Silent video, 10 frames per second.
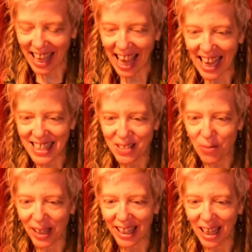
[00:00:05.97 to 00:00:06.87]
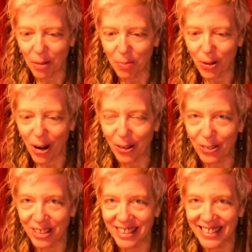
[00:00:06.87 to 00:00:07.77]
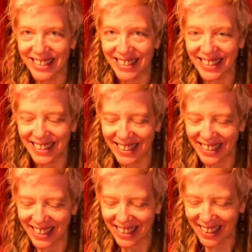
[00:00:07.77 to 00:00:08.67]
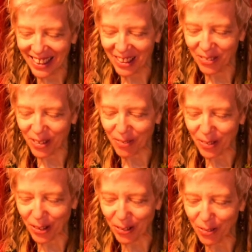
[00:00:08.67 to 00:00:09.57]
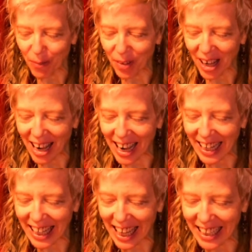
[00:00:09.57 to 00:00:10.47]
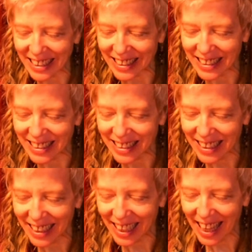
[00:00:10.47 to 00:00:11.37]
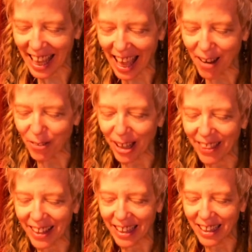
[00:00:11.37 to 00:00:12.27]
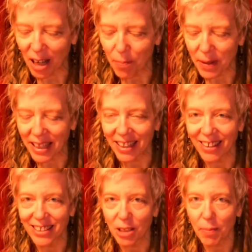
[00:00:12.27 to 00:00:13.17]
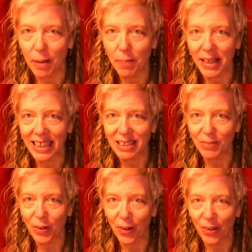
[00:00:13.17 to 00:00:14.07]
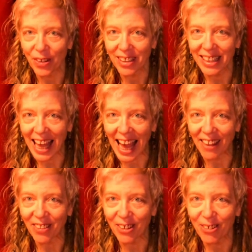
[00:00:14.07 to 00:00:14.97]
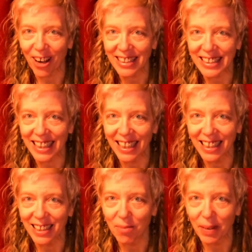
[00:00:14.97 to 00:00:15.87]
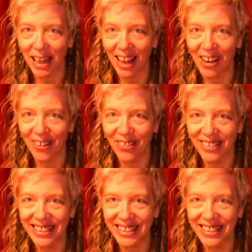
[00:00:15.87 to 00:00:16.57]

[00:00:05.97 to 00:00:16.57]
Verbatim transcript: As we approached the river from the highlands, everything appeared to be peaceful at the crossing below.